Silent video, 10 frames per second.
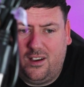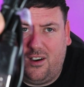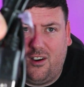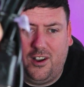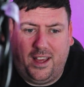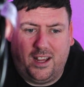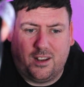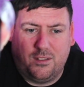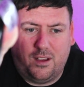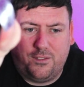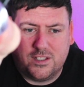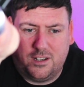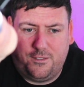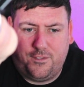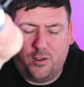on it. I don't know if it's going to
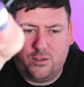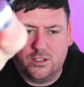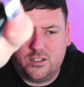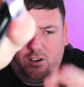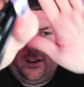focus on.